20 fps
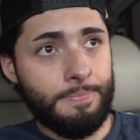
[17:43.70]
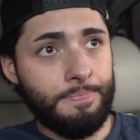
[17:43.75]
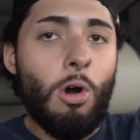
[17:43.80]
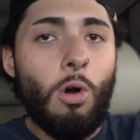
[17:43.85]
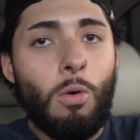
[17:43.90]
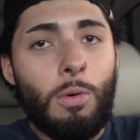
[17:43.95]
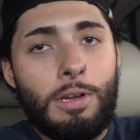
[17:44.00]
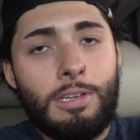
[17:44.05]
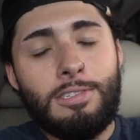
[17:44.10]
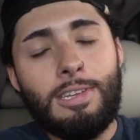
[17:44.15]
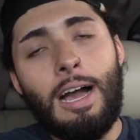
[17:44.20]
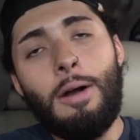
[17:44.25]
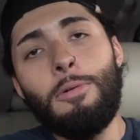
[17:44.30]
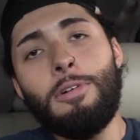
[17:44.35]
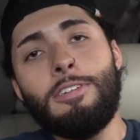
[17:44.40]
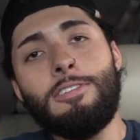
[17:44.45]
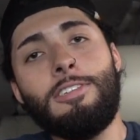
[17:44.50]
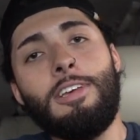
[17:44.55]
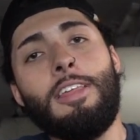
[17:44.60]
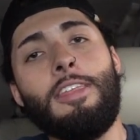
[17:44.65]
Always, I
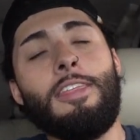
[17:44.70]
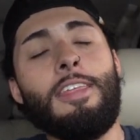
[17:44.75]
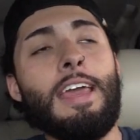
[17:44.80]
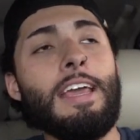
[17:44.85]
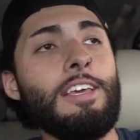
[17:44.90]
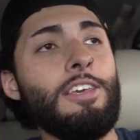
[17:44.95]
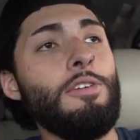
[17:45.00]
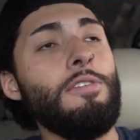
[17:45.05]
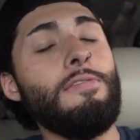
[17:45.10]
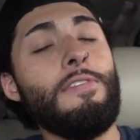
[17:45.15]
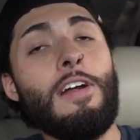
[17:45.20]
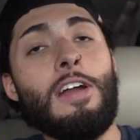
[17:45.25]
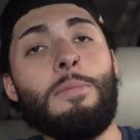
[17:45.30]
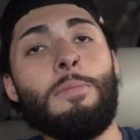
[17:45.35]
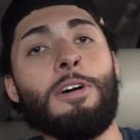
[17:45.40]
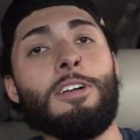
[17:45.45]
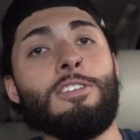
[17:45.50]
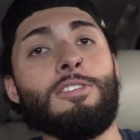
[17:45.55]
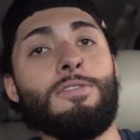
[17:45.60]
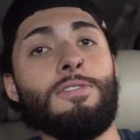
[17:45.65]
want to say thank you very
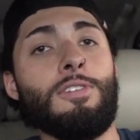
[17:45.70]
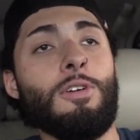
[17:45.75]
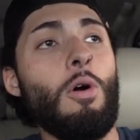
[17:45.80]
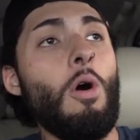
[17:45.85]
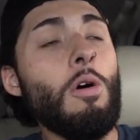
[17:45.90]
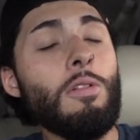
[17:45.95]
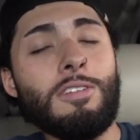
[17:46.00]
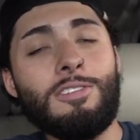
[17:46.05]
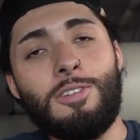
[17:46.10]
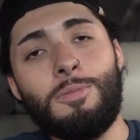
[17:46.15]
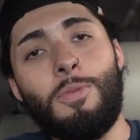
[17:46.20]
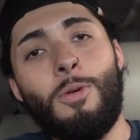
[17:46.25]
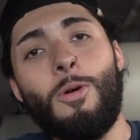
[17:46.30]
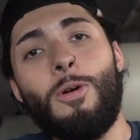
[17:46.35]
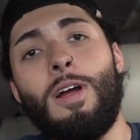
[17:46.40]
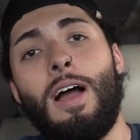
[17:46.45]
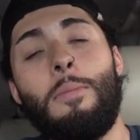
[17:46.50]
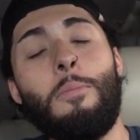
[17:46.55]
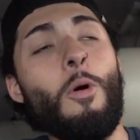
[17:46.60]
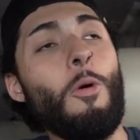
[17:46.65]
much for all the
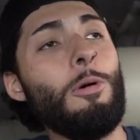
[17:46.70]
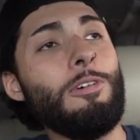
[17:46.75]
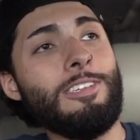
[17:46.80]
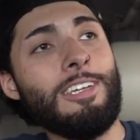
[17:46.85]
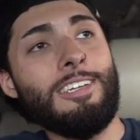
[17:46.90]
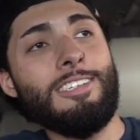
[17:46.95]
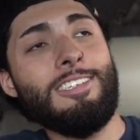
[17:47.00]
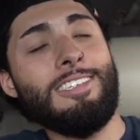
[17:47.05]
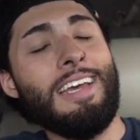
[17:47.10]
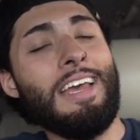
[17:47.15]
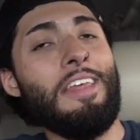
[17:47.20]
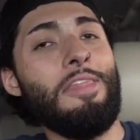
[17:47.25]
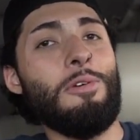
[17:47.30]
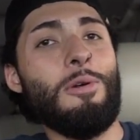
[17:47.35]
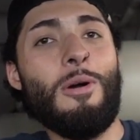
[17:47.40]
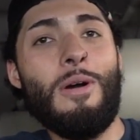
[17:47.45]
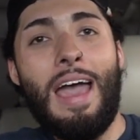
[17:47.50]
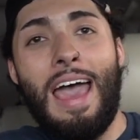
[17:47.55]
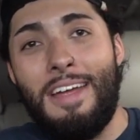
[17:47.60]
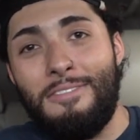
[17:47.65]
support. I'm always going to say it
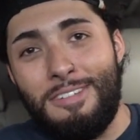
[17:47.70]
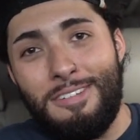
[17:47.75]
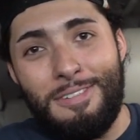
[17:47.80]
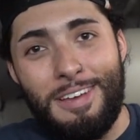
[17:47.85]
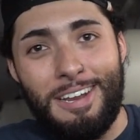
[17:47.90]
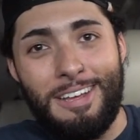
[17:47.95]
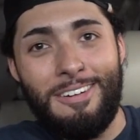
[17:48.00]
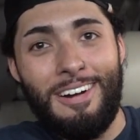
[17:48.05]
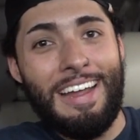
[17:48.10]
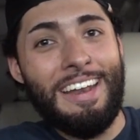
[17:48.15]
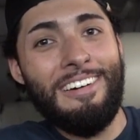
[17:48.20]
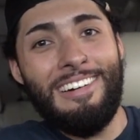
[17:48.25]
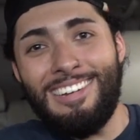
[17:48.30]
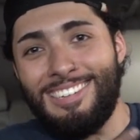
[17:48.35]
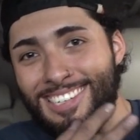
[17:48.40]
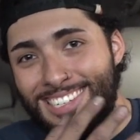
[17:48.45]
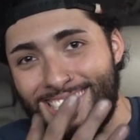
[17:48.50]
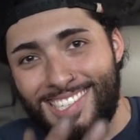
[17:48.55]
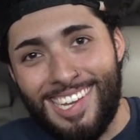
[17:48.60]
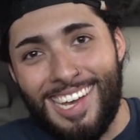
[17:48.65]
throughout every video. I know I
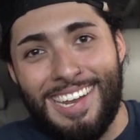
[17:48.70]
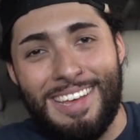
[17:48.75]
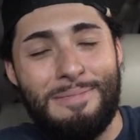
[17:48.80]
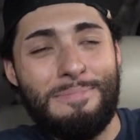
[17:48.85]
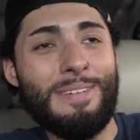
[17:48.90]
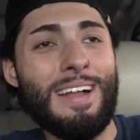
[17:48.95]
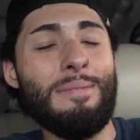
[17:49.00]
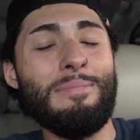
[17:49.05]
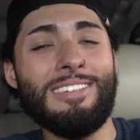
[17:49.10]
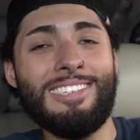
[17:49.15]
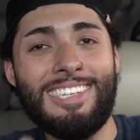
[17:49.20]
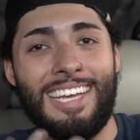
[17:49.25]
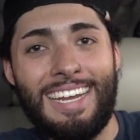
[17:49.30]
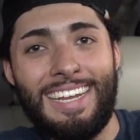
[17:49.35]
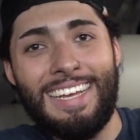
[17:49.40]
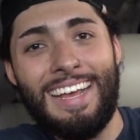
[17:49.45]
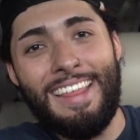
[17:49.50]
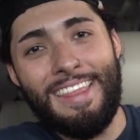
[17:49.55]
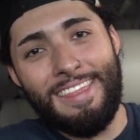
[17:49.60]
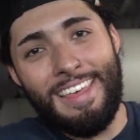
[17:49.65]
just said it, but I'm going to say
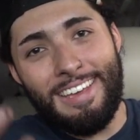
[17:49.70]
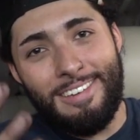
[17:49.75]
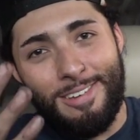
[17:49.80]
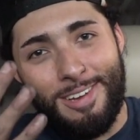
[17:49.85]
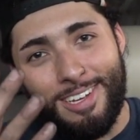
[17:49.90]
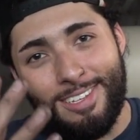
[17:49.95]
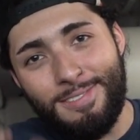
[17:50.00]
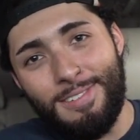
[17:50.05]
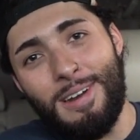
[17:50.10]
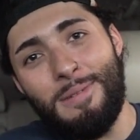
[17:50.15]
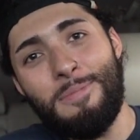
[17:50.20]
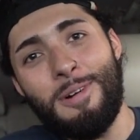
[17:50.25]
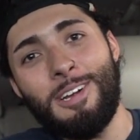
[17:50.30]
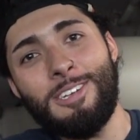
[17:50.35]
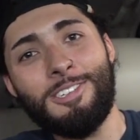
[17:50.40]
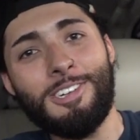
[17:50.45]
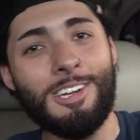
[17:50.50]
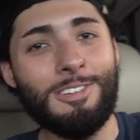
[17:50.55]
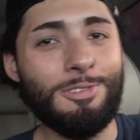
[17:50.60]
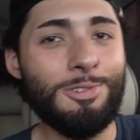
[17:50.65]
it again. Thank you guys very
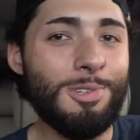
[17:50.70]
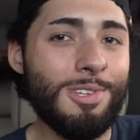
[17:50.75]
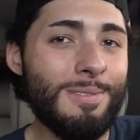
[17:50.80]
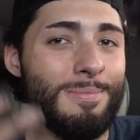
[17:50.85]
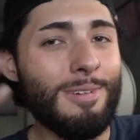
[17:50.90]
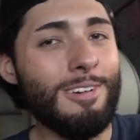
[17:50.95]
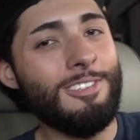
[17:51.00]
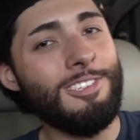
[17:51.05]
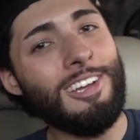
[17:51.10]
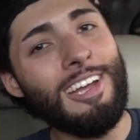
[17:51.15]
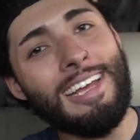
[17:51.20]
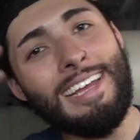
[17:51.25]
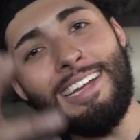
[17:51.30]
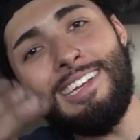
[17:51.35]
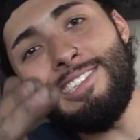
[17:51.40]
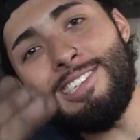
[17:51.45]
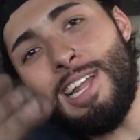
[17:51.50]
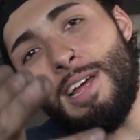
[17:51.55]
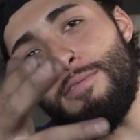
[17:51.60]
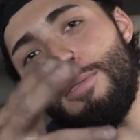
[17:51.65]
much. I truly appreciate
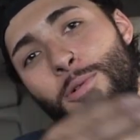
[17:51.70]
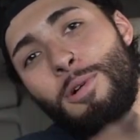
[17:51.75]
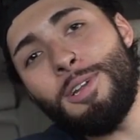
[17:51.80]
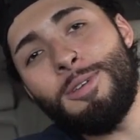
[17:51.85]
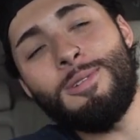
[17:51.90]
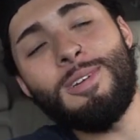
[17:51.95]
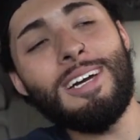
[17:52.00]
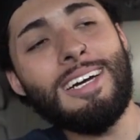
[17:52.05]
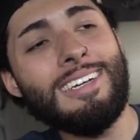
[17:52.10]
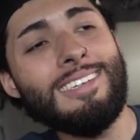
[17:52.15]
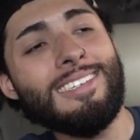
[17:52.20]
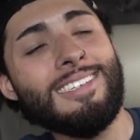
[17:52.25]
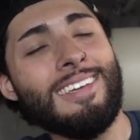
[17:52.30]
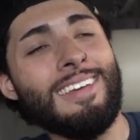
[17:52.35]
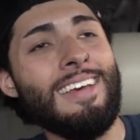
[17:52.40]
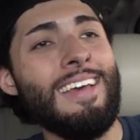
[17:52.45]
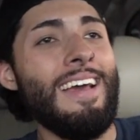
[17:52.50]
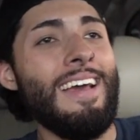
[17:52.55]
each and every one of you guys.